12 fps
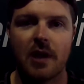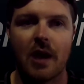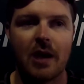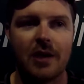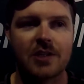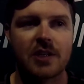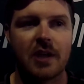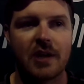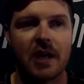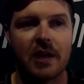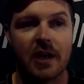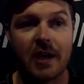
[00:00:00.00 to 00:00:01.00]
You
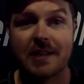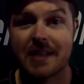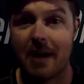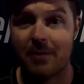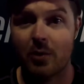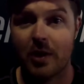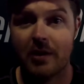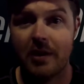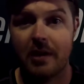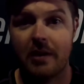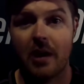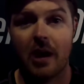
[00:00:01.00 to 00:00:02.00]
gotta adapt quickly.